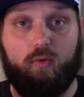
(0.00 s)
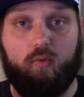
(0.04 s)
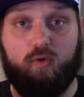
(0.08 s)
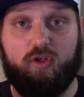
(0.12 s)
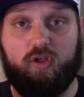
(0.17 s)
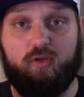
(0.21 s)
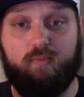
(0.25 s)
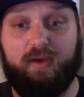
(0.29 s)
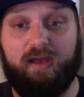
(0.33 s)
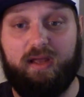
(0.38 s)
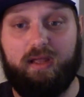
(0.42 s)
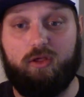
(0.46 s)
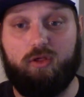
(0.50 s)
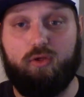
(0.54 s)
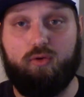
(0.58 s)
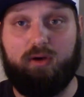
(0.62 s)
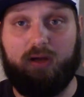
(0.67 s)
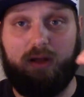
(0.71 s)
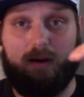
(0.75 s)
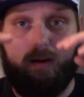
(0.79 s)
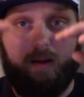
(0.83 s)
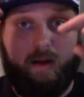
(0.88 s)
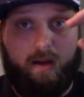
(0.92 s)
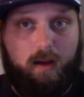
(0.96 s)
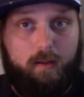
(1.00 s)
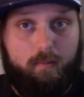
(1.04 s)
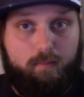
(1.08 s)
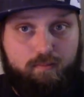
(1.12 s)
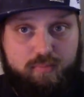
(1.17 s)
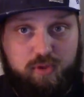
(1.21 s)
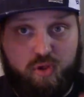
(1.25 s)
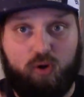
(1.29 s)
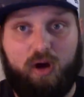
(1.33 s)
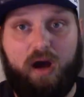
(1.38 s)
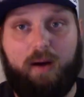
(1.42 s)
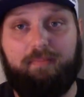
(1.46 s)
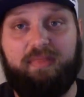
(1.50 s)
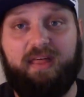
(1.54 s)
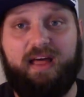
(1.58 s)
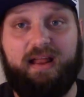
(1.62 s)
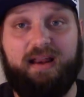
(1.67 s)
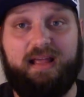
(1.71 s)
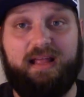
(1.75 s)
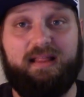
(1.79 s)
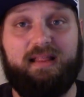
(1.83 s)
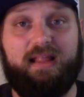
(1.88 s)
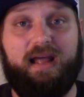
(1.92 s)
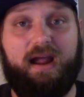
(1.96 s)
which means you can drop
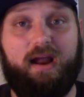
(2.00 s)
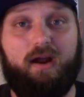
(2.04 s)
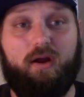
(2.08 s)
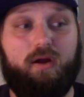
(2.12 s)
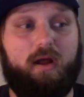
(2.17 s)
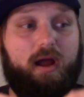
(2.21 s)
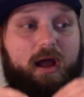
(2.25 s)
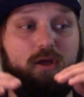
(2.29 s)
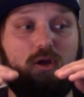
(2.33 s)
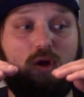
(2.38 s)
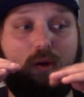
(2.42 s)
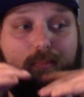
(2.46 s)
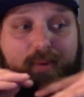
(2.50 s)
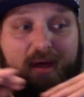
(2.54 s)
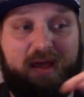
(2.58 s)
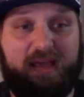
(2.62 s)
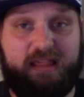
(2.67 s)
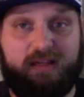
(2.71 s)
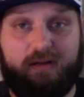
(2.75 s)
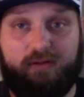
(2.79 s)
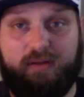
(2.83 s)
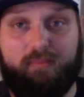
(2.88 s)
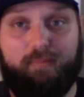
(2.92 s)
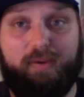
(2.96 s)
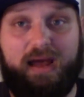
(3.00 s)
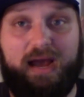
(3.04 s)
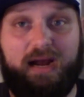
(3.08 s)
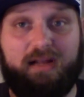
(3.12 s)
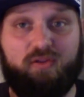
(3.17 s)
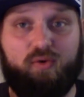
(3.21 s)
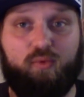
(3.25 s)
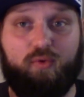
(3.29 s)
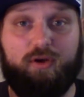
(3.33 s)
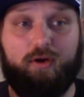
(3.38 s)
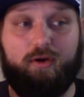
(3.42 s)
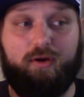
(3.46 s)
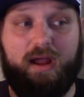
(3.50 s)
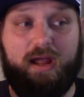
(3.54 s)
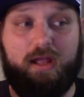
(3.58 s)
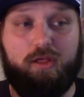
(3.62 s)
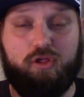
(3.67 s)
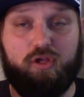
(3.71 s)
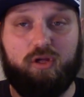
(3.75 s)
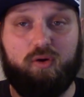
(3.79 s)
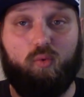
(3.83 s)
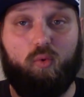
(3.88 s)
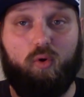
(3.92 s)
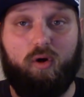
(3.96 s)
that in there and you're basically back to where your
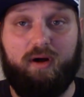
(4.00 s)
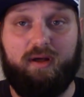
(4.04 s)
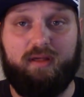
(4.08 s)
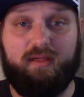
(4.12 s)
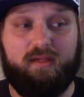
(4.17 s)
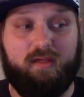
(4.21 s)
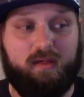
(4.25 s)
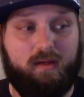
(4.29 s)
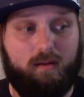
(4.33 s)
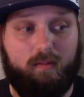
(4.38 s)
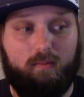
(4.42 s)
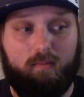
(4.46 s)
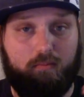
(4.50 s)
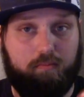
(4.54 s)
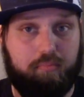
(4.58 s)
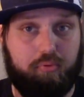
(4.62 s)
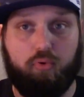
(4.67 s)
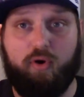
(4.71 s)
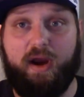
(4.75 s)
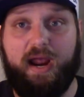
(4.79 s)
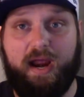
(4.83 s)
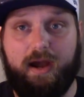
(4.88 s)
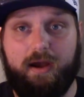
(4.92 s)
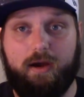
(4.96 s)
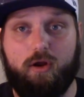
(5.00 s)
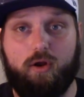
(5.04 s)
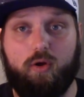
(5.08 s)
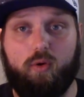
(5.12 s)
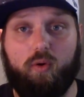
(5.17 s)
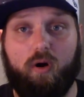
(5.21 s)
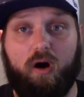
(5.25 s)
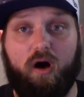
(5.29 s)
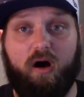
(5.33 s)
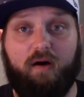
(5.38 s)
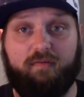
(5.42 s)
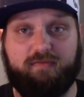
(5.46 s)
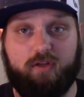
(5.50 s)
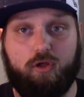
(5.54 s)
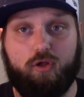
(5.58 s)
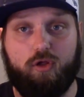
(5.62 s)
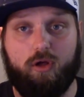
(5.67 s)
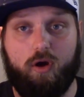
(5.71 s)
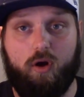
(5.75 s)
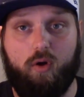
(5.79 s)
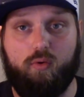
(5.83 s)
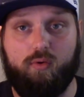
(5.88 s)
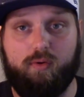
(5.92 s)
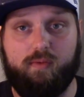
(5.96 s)
engine was brand new off the
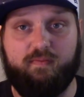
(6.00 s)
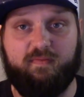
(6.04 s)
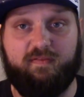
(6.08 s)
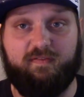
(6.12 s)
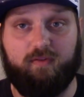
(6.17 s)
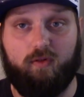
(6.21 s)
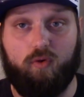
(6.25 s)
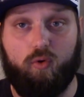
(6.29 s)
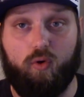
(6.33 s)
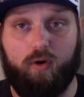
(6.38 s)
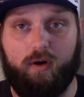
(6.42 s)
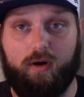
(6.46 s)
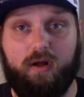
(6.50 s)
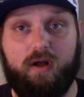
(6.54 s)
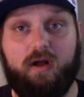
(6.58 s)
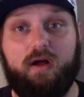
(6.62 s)
showroom floor.